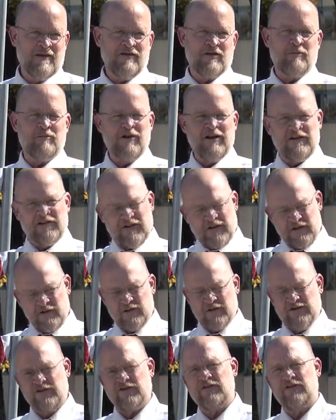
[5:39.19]
The PT
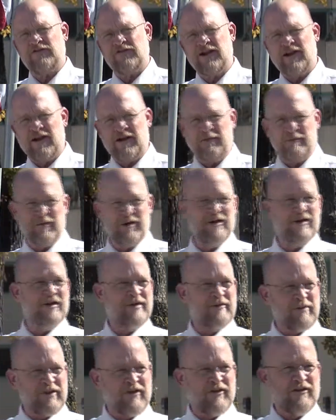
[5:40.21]
was the same,
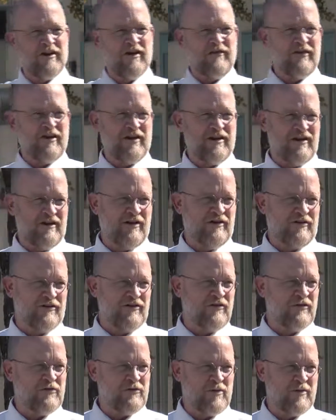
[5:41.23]
but the living
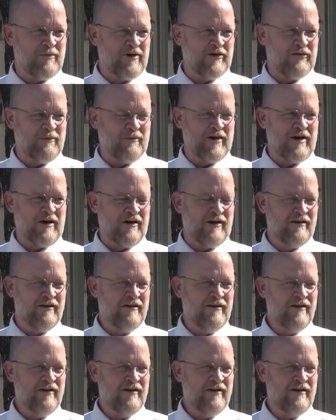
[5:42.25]
conditions were much better.